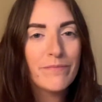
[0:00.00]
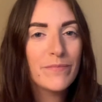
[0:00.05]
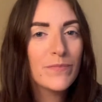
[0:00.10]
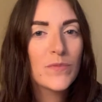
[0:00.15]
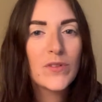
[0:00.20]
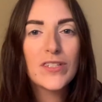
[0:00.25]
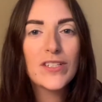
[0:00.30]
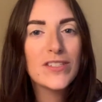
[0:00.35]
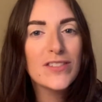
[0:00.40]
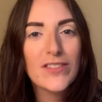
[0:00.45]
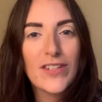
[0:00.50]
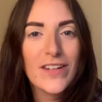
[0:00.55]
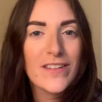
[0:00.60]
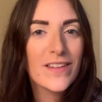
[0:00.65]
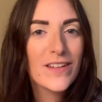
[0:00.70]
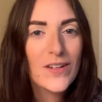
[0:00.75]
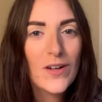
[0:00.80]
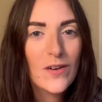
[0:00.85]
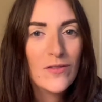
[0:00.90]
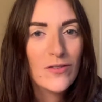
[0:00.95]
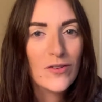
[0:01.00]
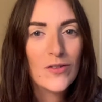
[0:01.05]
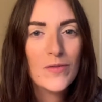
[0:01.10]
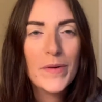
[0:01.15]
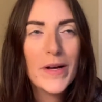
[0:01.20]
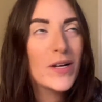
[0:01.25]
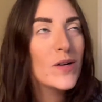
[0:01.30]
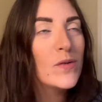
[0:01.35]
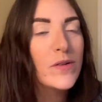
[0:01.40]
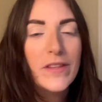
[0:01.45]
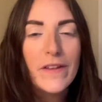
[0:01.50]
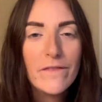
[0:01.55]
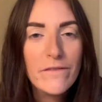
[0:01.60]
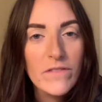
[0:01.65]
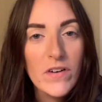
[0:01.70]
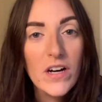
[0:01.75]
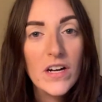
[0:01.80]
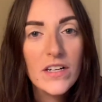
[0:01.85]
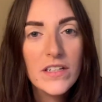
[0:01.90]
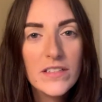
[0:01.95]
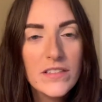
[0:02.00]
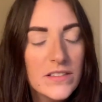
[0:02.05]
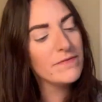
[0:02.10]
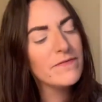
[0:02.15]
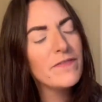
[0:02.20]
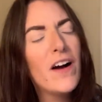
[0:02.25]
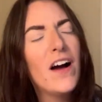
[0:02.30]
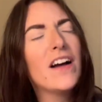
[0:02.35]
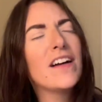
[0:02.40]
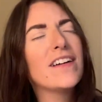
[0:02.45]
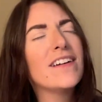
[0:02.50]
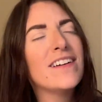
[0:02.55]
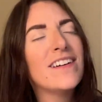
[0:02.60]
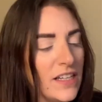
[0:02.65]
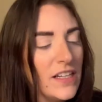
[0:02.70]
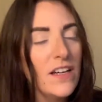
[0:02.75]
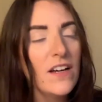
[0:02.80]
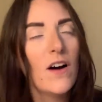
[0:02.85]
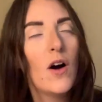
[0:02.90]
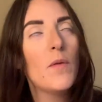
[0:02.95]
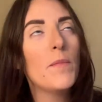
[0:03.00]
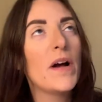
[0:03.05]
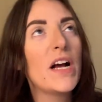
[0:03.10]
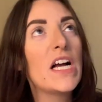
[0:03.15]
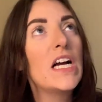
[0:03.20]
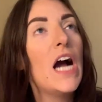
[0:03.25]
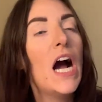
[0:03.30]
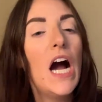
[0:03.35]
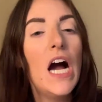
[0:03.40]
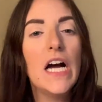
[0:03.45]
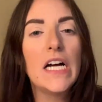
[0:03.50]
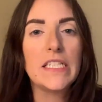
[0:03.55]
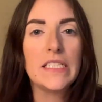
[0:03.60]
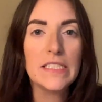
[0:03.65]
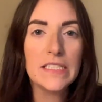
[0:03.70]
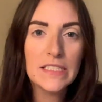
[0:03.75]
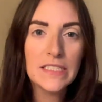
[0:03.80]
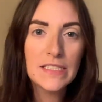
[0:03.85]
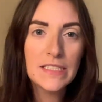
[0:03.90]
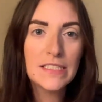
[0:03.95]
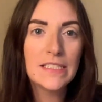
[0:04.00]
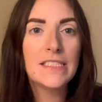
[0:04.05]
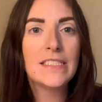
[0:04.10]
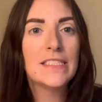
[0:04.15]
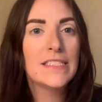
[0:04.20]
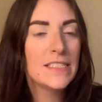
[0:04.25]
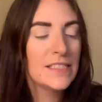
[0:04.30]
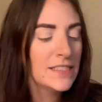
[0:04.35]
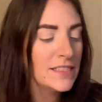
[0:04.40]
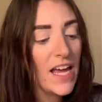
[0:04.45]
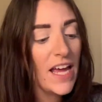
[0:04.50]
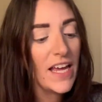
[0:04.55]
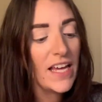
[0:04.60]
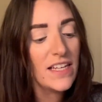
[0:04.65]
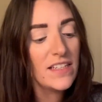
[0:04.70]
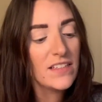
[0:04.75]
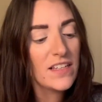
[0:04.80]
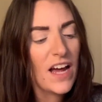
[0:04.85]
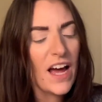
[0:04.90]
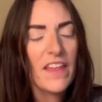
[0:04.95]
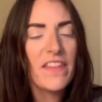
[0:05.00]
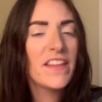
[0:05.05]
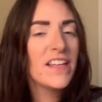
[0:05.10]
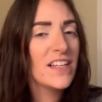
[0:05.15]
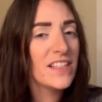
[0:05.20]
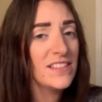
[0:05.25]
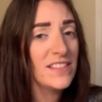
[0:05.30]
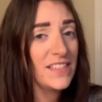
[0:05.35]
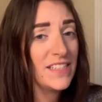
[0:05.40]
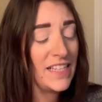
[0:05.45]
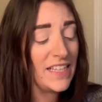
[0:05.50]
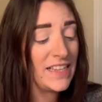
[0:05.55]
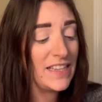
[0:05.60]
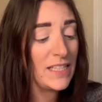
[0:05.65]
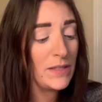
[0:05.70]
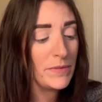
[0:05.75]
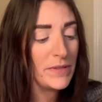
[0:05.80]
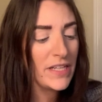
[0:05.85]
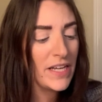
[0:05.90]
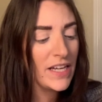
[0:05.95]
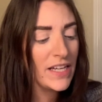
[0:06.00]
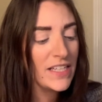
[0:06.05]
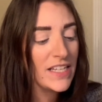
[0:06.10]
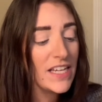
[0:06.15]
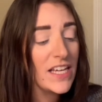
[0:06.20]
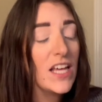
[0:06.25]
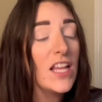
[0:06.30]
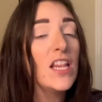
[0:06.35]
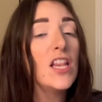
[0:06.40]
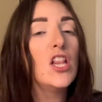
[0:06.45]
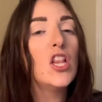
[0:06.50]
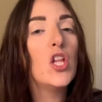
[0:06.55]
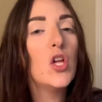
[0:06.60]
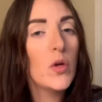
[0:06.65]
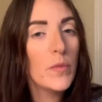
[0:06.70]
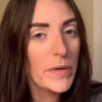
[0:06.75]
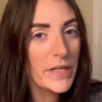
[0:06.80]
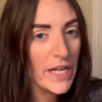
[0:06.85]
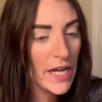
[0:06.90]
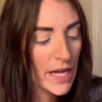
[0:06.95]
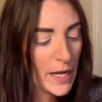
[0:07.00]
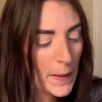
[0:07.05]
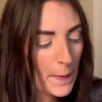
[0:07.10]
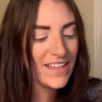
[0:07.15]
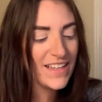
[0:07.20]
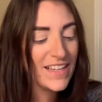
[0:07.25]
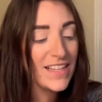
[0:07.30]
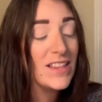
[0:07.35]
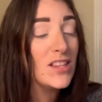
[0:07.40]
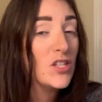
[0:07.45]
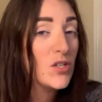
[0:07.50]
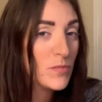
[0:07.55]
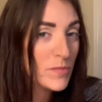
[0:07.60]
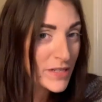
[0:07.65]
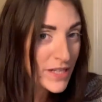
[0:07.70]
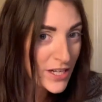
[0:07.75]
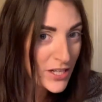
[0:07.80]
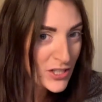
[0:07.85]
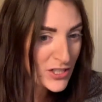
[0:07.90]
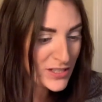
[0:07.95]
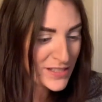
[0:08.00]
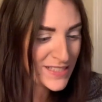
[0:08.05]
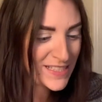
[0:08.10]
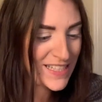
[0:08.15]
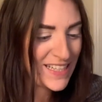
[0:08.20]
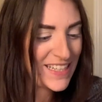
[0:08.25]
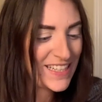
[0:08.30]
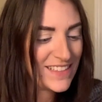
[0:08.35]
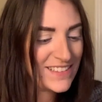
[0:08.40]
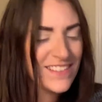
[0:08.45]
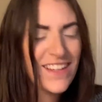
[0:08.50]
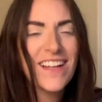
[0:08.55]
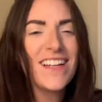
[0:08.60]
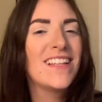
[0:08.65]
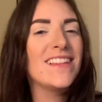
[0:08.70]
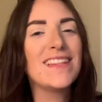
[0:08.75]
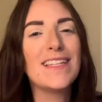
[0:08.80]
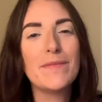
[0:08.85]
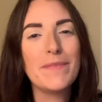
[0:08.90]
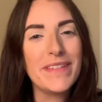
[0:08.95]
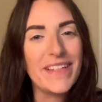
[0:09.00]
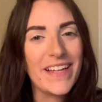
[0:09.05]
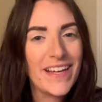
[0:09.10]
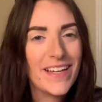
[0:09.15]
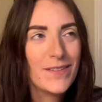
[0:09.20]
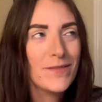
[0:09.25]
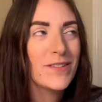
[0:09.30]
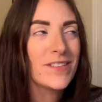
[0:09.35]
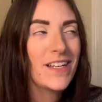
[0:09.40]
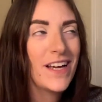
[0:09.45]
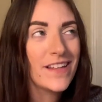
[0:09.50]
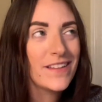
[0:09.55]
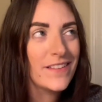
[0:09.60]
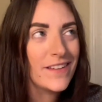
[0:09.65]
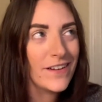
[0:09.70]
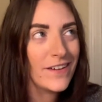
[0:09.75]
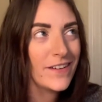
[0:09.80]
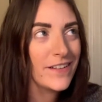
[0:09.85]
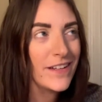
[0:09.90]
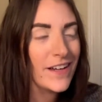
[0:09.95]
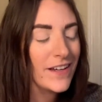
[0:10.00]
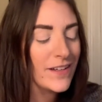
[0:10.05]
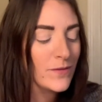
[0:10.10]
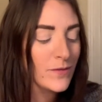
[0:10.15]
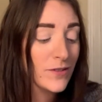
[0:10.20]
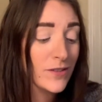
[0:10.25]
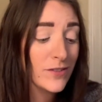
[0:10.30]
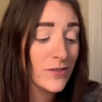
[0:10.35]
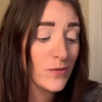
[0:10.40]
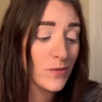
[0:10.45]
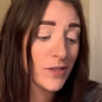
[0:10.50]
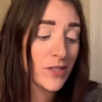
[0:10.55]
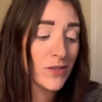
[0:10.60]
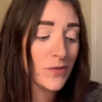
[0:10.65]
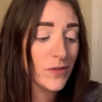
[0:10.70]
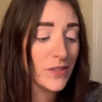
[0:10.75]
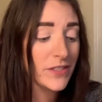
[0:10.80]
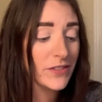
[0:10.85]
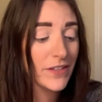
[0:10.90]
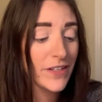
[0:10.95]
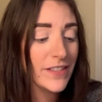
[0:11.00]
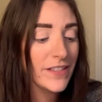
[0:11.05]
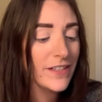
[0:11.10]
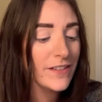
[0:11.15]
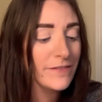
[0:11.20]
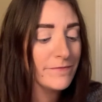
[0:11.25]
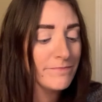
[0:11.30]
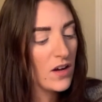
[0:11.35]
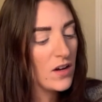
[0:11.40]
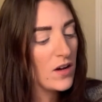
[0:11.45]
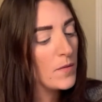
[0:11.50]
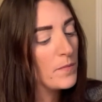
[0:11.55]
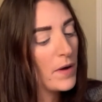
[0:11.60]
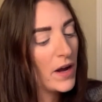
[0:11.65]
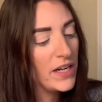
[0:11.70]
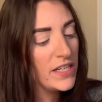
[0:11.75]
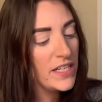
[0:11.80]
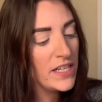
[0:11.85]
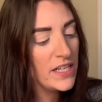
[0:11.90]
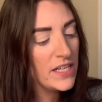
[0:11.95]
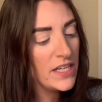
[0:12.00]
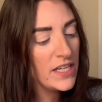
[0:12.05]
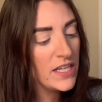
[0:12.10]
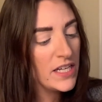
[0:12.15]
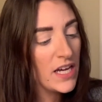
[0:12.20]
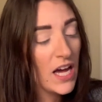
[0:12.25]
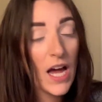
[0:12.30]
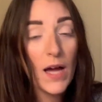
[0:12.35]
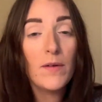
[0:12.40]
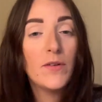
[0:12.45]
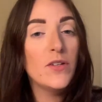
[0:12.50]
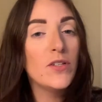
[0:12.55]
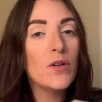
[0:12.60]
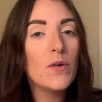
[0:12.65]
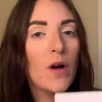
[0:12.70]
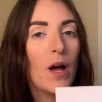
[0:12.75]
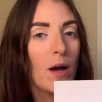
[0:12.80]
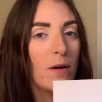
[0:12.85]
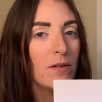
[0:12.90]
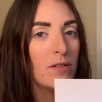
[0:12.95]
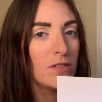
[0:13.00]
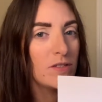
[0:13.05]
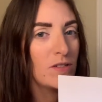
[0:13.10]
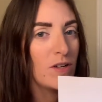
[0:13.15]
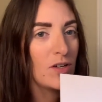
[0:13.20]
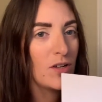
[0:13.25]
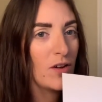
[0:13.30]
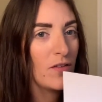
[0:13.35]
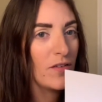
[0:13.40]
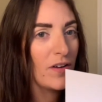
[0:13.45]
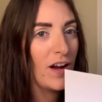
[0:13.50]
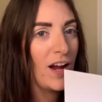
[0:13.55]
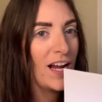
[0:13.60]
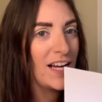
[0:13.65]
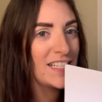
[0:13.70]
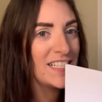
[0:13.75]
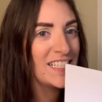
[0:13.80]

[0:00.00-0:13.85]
We're gonna start that over. Rebecca, what the fuck? Fuck, oh my God. And I think I said eliminate, illuminate, illuminate your skin, not eliminate. We're not there yet. We're in 2020 right now. Combining, oh, you know what? I wanna start over.